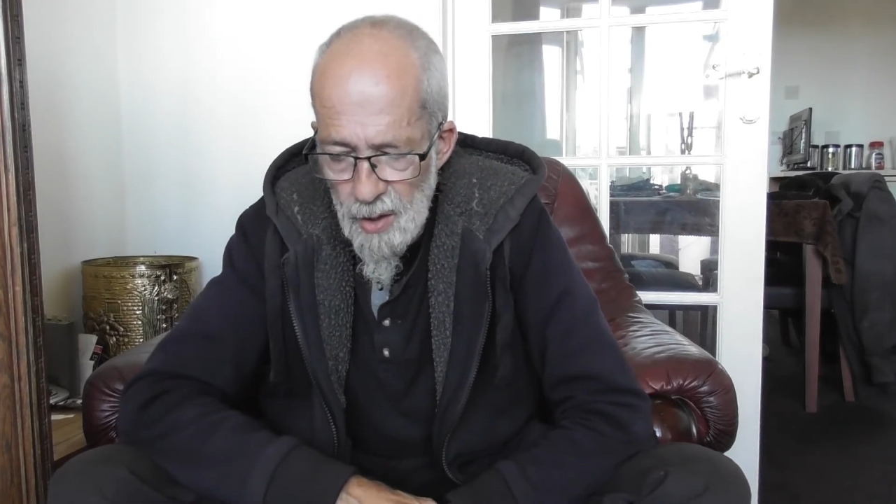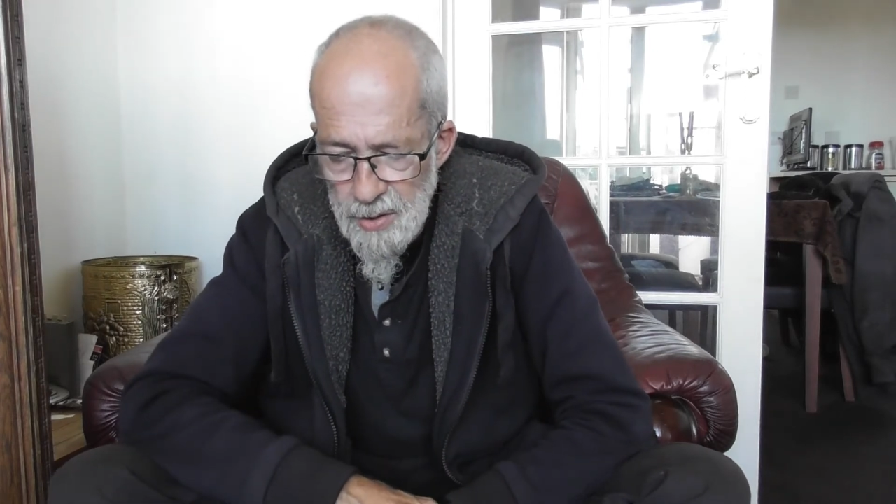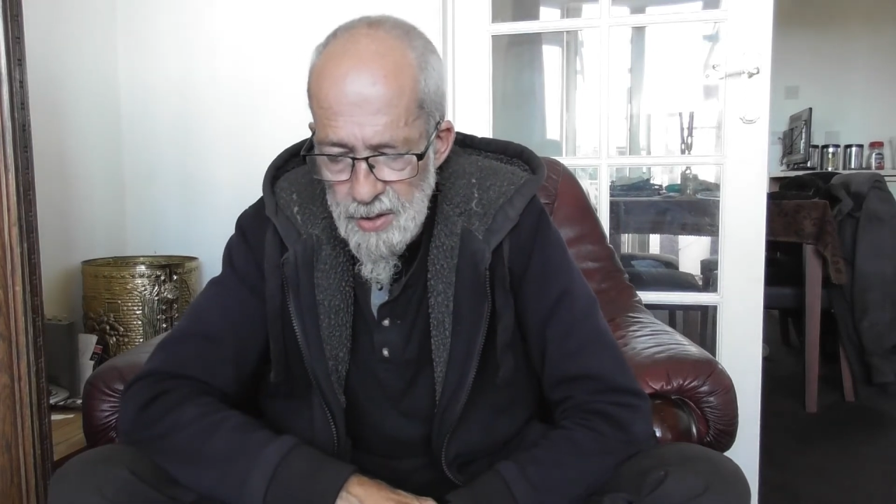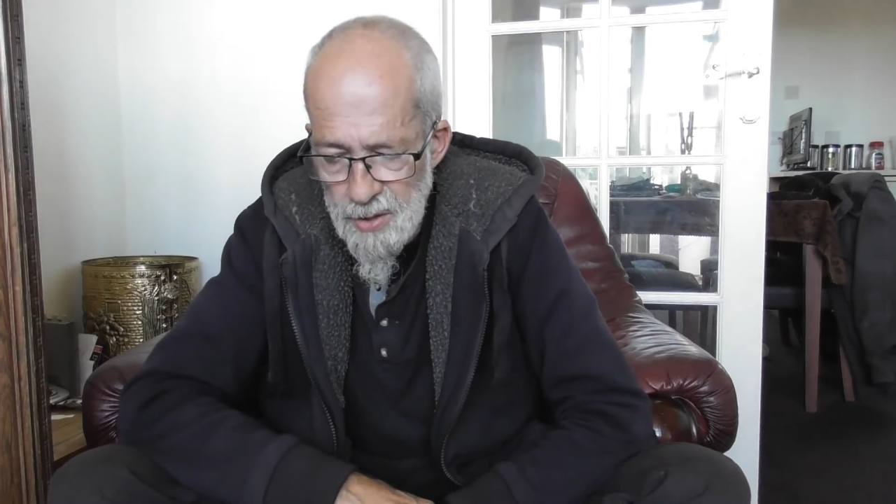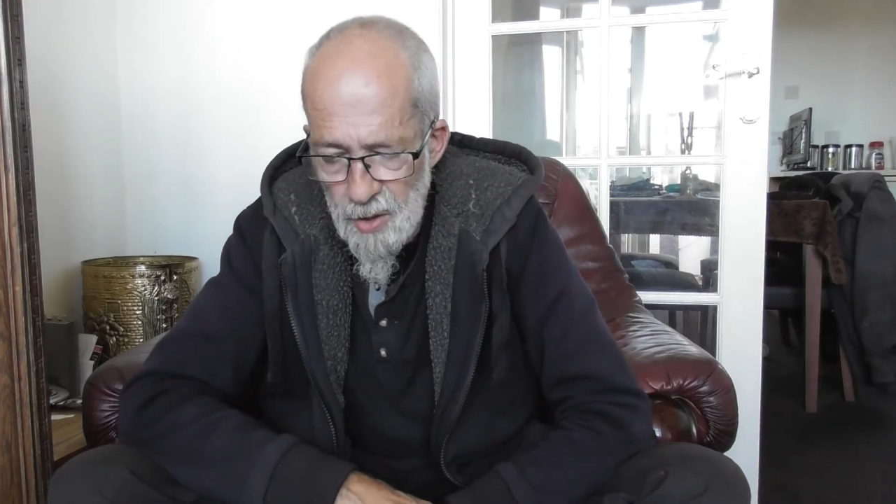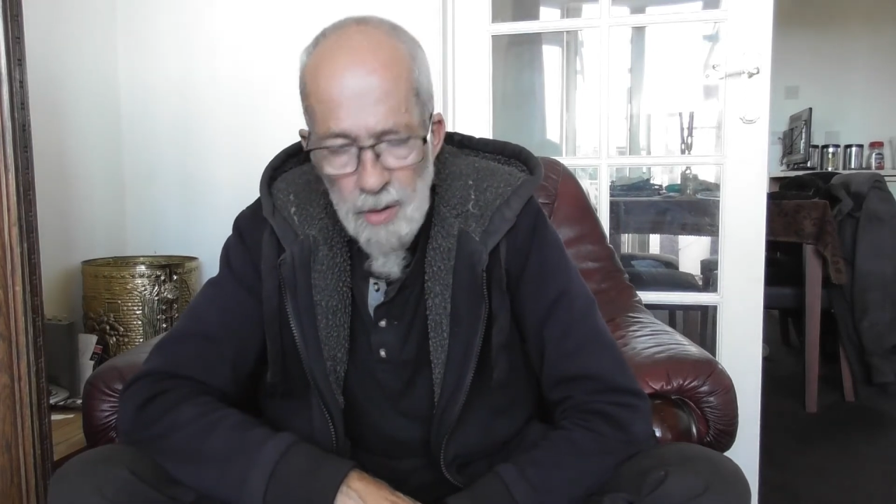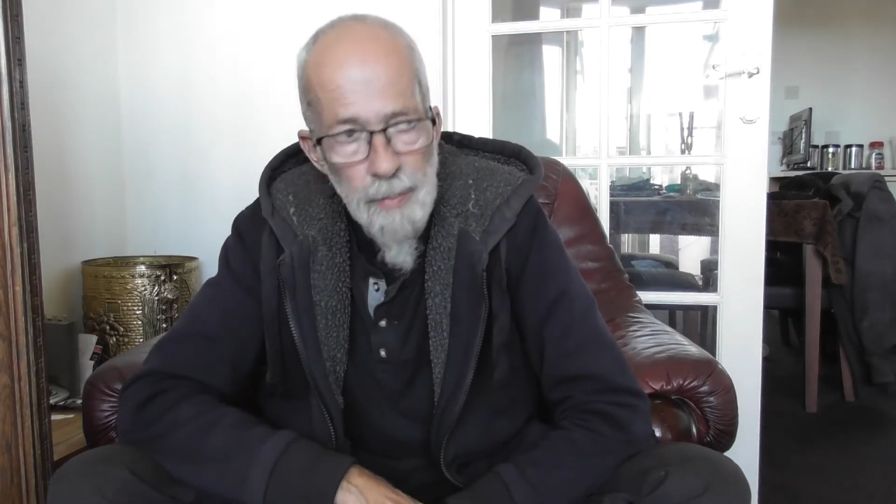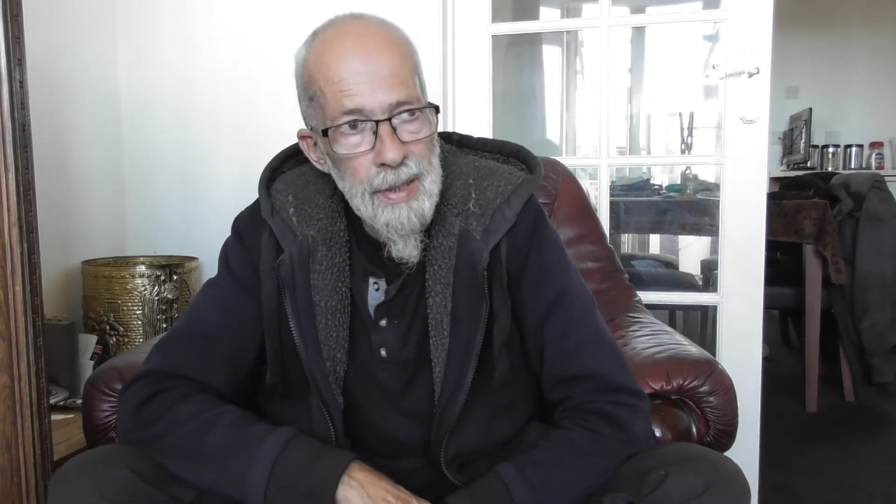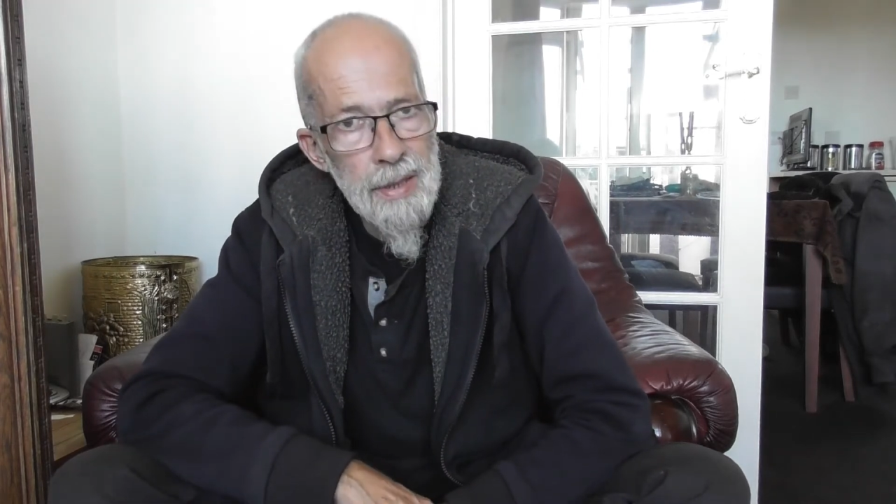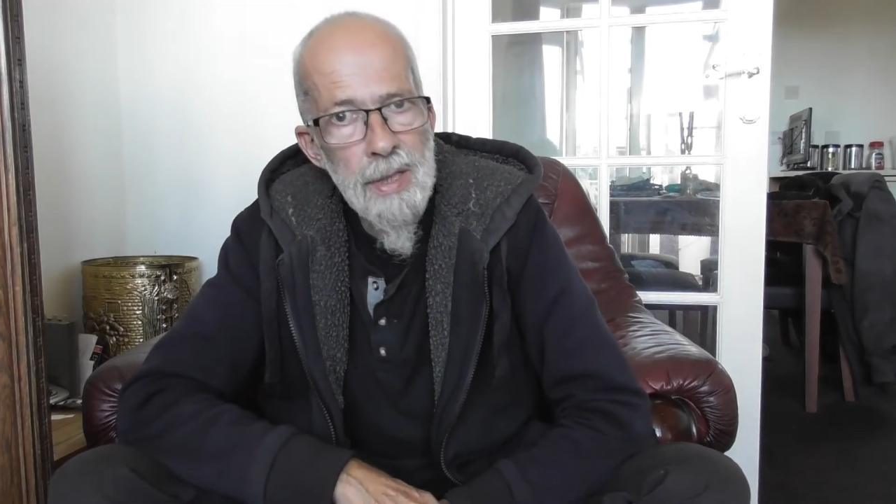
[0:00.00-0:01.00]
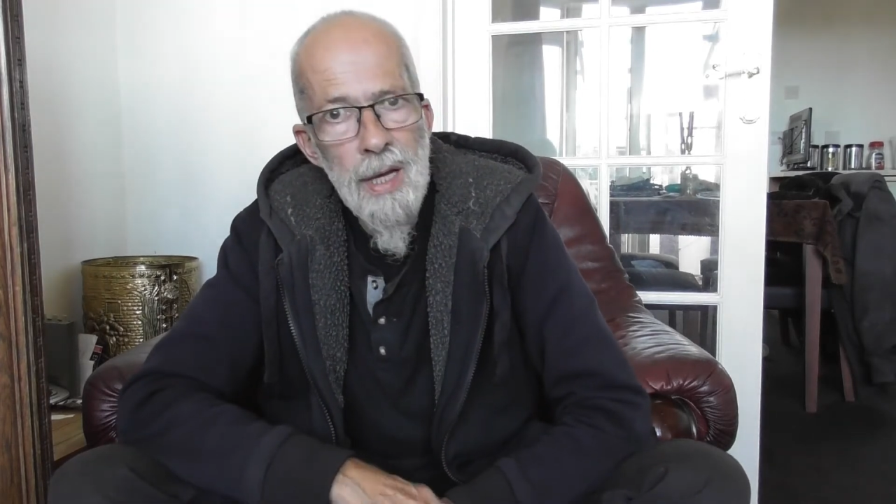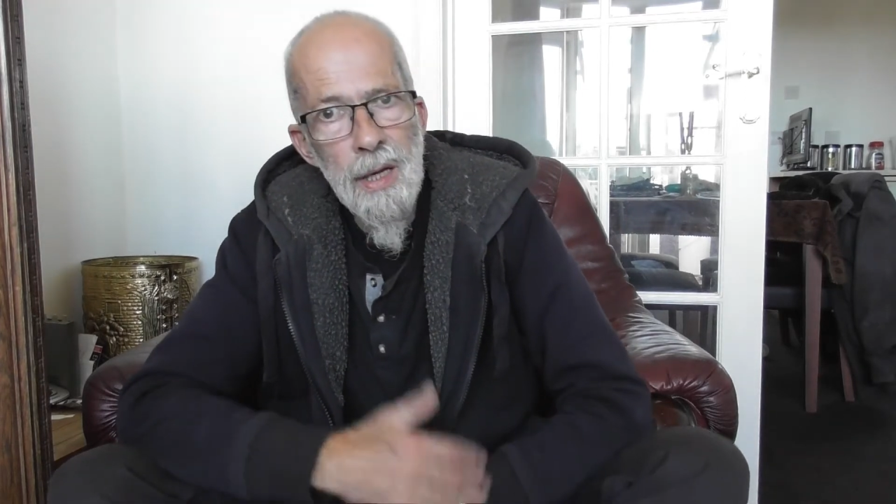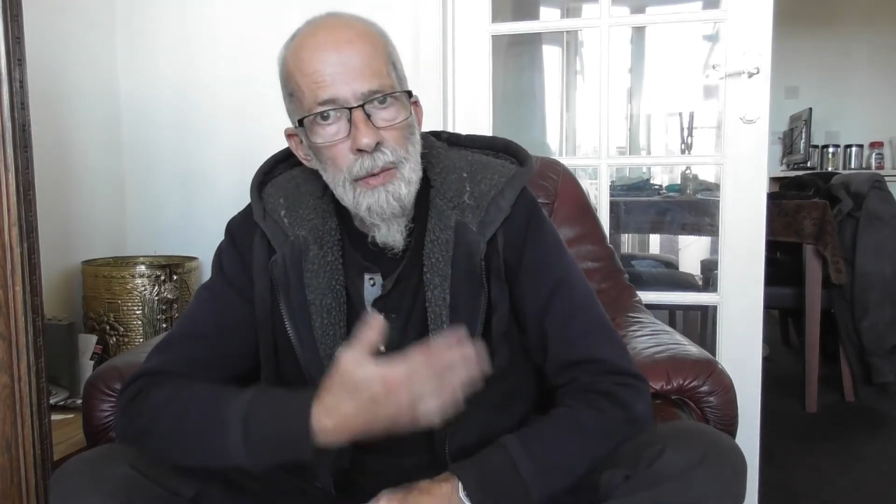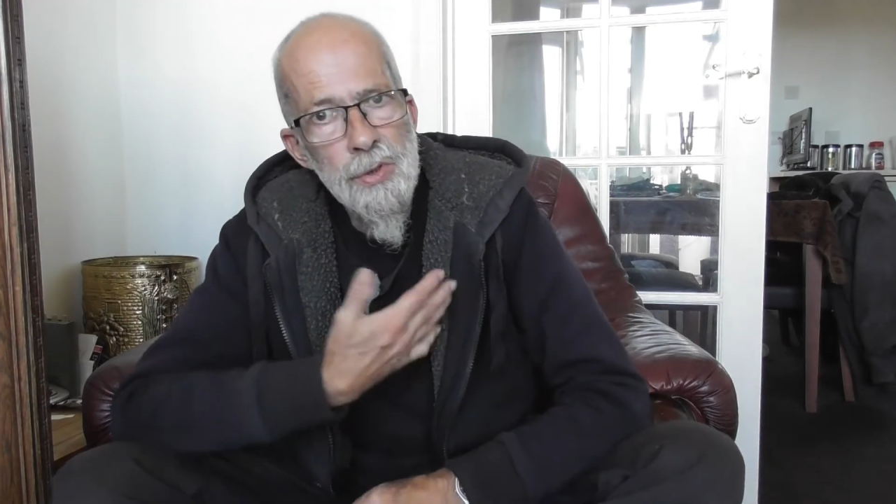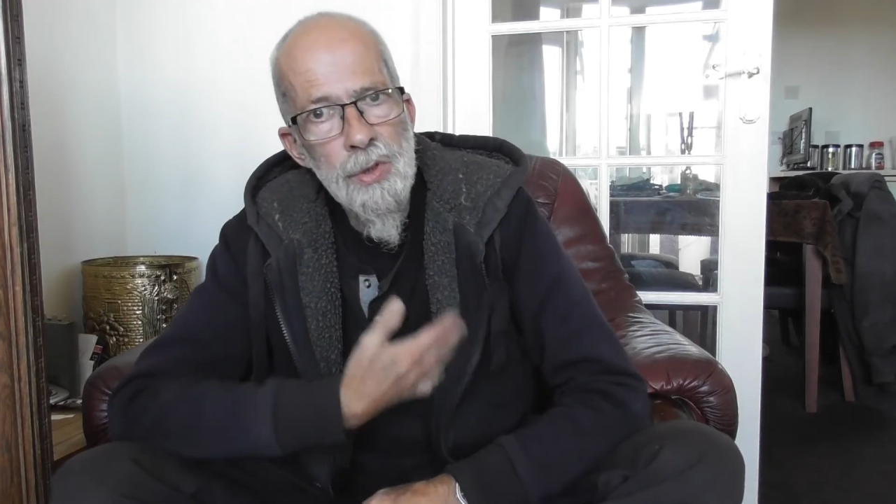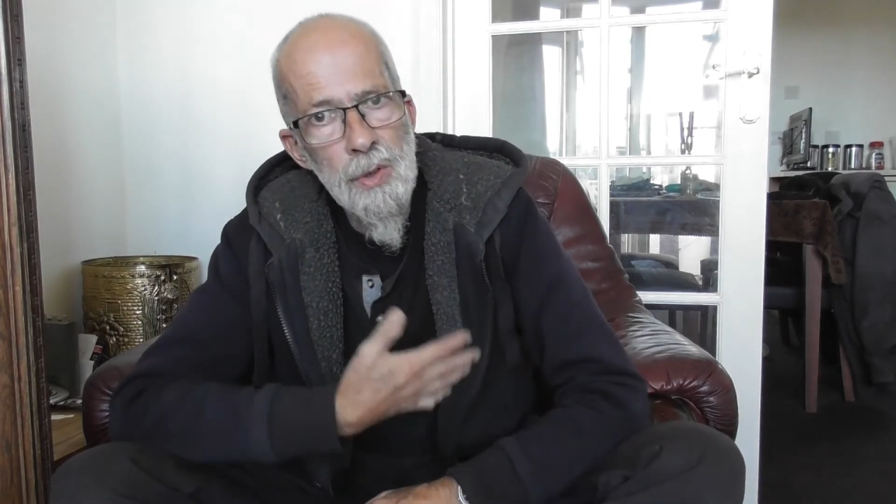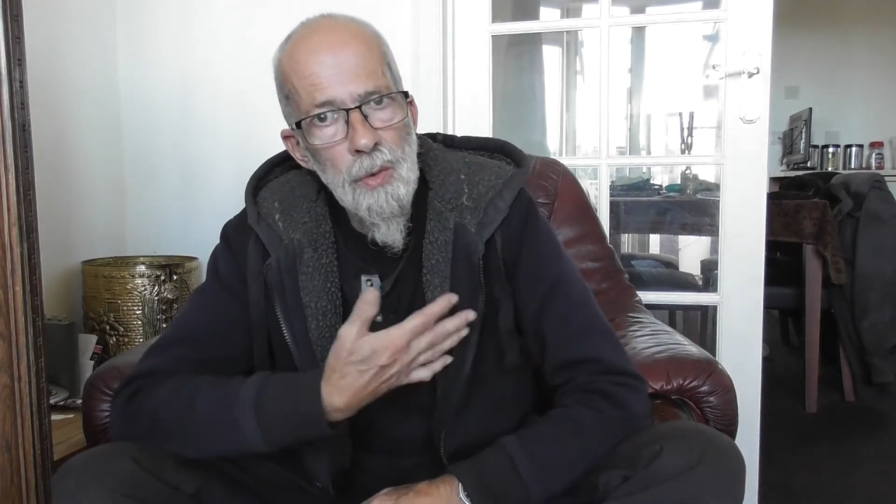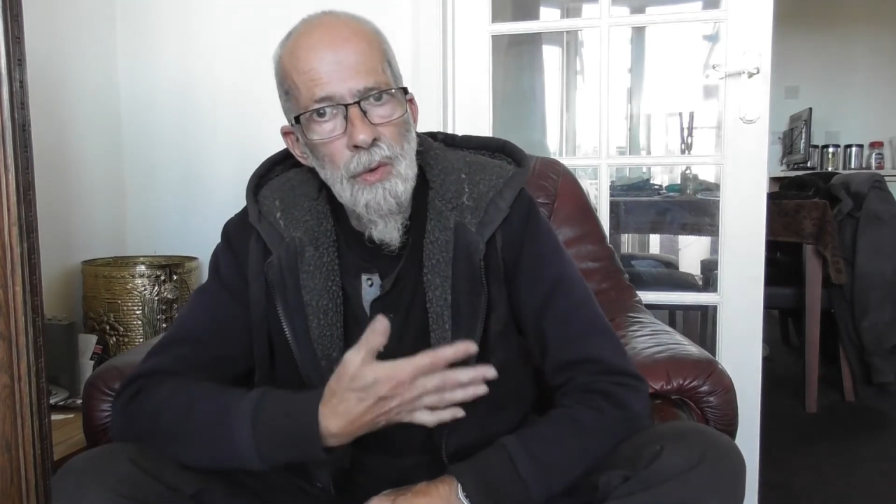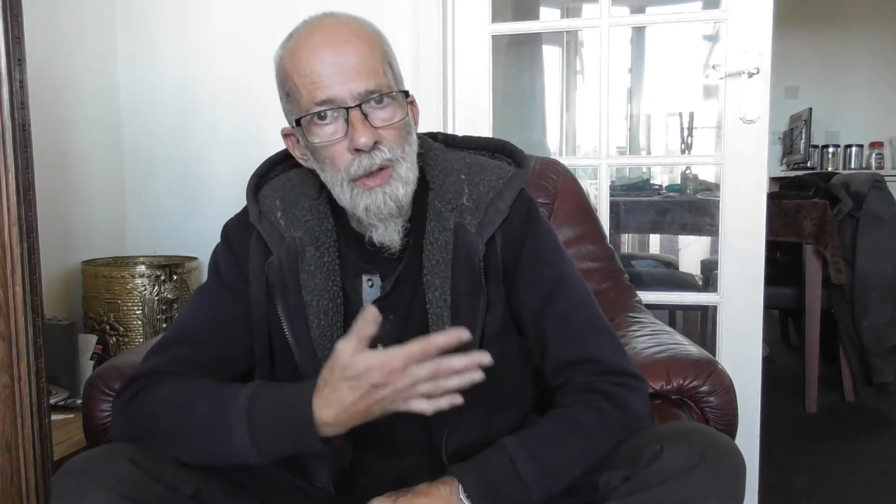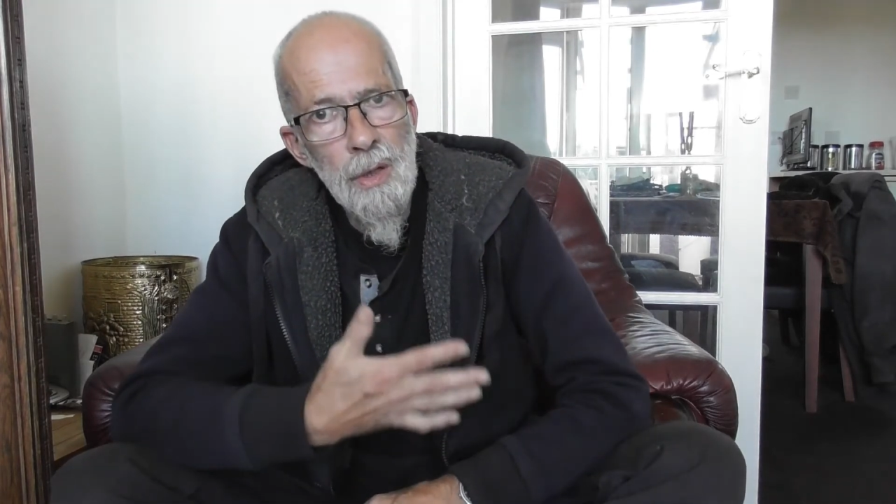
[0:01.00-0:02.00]
this is not a bad day. I was doing
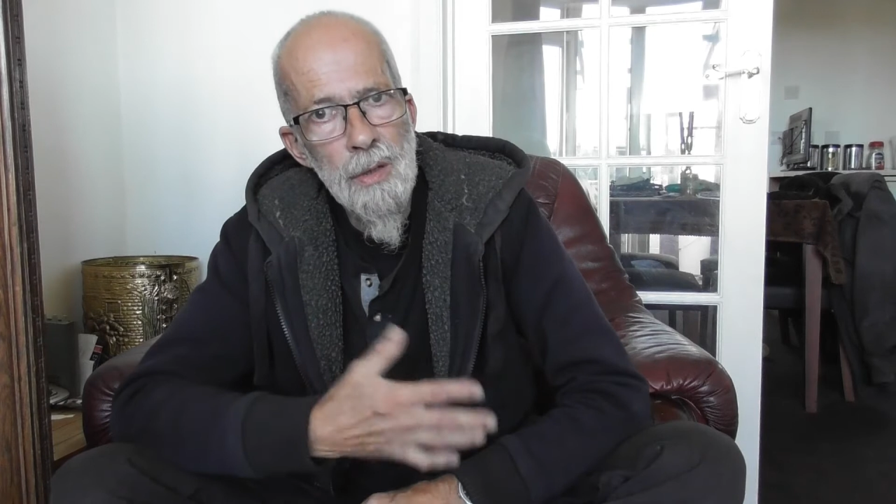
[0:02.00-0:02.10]
all right.